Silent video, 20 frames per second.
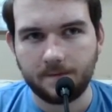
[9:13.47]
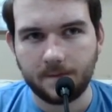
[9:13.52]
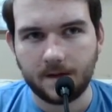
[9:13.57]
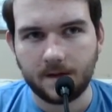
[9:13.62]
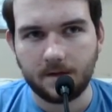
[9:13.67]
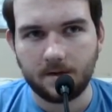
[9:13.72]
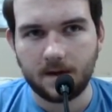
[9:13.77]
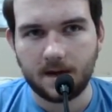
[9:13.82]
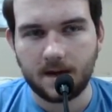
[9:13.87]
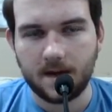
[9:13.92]

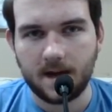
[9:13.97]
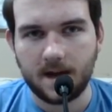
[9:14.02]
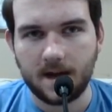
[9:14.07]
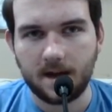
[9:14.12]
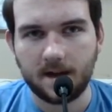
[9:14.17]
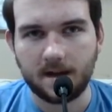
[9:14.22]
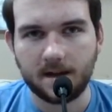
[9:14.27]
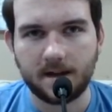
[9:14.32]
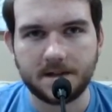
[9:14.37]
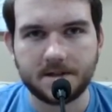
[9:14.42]
Okay,
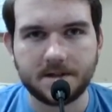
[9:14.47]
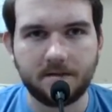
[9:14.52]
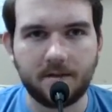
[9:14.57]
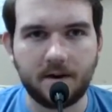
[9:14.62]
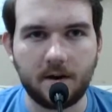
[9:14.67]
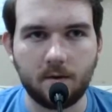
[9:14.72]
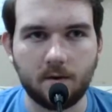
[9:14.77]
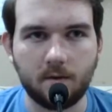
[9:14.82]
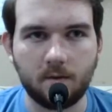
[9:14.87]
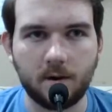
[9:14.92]
yeah, I guess if
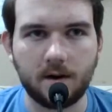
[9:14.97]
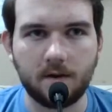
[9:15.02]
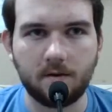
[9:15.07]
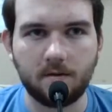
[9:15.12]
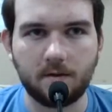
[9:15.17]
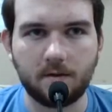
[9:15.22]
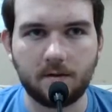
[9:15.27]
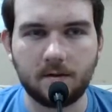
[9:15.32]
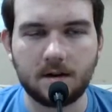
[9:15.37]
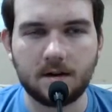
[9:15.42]
I would have went
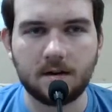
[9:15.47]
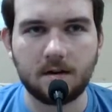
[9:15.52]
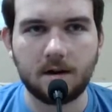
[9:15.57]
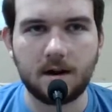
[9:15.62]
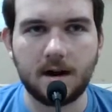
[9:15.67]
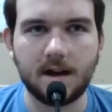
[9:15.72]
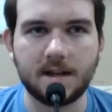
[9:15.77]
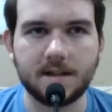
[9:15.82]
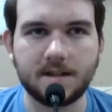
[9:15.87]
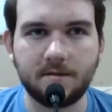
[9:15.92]
over...
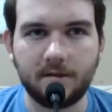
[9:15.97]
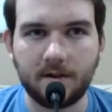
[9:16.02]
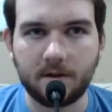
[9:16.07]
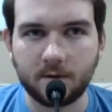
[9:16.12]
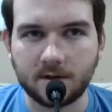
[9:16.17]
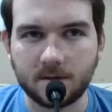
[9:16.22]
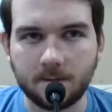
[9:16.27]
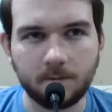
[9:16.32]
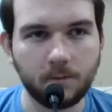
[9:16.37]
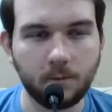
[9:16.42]
I guess if I
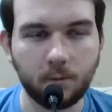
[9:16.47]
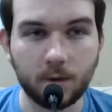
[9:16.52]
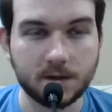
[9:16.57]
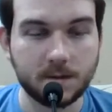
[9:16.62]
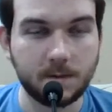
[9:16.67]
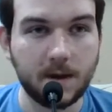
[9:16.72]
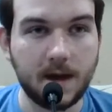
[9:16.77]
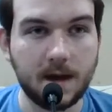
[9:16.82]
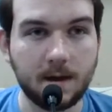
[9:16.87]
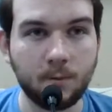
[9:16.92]
was
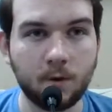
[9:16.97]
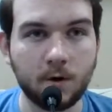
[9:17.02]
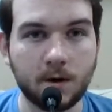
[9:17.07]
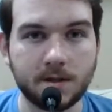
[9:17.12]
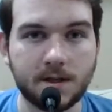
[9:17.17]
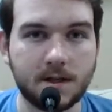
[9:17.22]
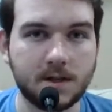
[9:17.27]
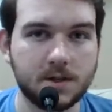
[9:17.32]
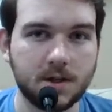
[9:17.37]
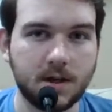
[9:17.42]
paying more
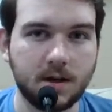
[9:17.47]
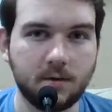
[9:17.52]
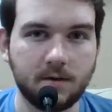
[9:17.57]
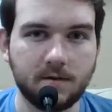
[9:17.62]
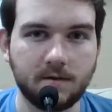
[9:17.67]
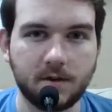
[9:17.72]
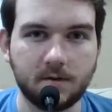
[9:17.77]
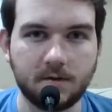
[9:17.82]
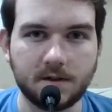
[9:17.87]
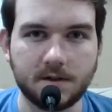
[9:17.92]
attention, I would have
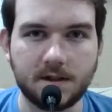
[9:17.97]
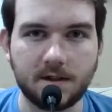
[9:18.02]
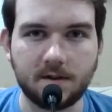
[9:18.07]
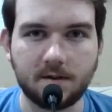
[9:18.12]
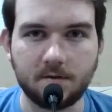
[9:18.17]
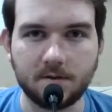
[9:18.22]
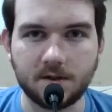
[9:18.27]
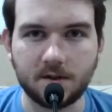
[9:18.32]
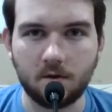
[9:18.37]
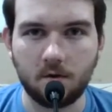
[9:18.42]
noticed that
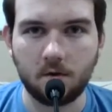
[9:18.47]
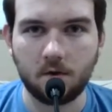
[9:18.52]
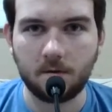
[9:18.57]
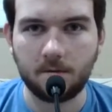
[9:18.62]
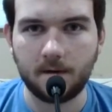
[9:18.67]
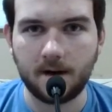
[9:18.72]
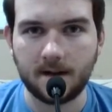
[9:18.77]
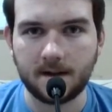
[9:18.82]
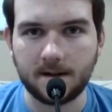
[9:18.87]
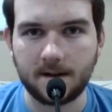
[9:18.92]
there was an
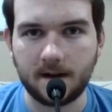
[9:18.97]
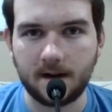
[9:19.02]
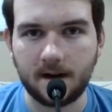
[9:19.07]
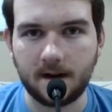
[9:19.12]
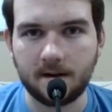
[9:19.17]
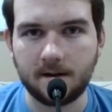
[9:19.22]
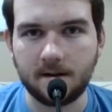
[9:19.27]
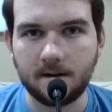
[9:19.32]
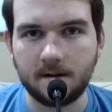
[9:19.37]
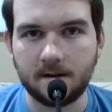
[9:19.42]
orb right
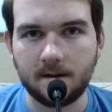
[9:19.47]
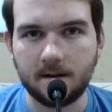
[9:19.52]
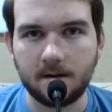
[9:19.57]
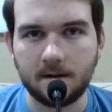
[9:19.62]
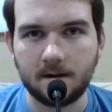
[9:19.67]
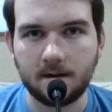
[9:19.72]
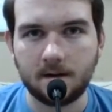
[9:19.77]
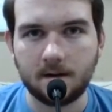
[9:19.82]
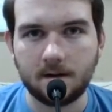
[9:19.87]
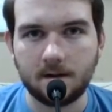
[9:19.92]
there.
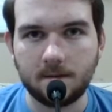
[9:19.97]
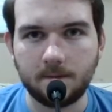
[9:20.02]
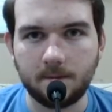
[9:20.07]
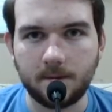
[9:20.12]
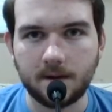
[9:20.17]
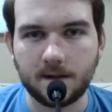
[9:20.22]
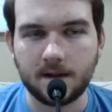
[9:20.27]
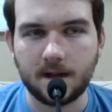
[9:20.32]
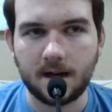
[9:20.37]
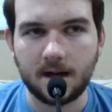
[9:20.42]

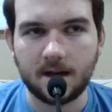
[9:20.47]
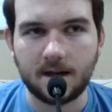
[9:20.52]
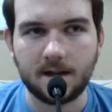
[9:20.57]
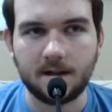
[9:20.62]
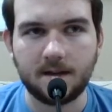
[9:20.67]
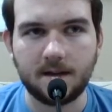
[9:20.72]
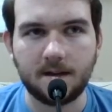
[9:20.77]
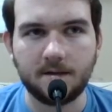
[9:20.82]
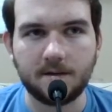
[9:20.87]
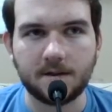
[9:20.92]
But not
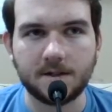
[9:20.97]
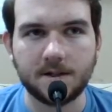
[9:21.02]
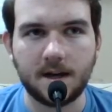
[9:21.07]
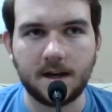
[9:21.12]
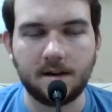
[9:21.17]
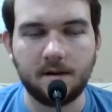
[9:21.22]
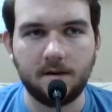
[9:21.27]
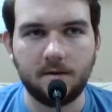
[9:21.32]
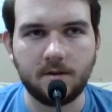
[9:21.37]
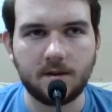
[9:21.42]
in the other
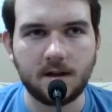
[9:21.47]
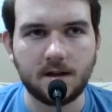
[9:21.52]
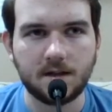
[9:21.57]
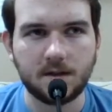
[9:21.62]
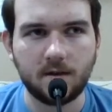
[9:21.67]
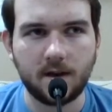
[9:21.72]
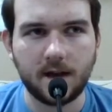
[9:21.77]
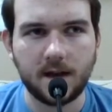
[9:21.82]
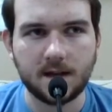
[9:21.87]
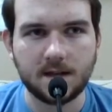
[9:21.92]
side. Okay,
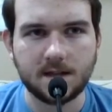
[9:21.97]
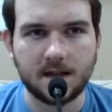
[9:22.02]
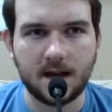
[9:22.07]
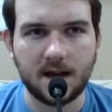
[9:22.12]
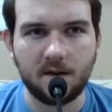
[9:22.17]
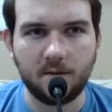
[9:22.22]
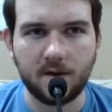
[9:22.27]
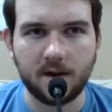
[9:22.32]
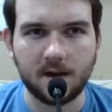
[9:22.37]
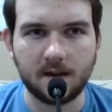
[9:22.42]
so I guess
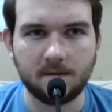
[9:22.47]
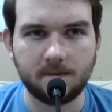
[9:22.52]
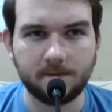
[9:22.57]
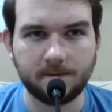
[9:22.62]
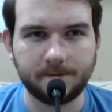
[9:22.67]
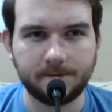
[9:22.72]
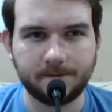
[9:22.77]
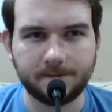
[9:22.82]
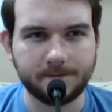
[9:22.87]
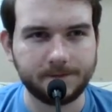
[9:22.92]
now we can...
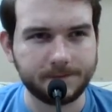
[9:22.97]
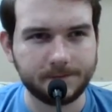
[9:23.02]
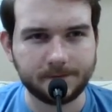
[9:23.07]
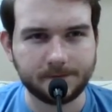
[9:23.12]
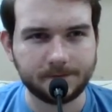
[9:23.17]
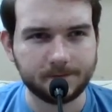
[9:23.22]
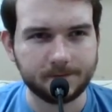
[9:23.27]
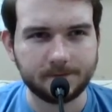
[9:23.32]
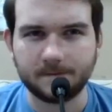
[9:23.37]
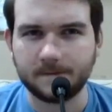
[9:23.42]

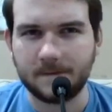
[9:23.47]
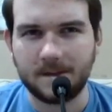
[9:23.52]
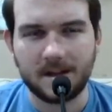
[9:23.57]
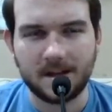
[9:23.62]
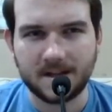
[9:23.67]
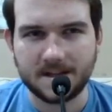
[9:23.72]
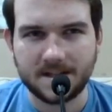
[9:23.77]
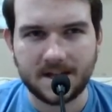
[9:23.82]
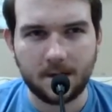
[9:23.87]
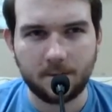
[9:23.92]
I
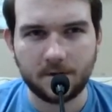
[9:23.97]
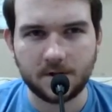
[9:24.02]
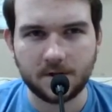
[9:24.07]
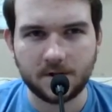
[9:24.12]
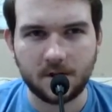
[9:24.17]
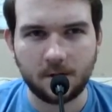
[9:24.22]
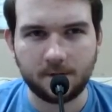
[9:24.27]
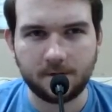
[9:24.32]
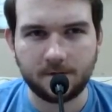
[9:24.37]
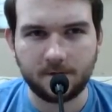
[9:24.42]
guess now we just
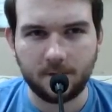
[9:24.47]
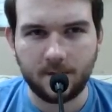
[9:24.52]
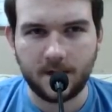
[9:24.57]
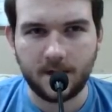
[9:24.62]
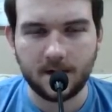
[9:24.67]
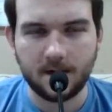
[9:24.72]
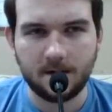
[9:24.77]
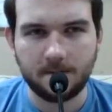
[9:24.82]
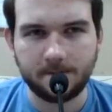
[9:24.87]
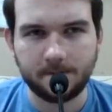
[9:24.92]
go through
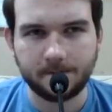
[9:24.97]
here.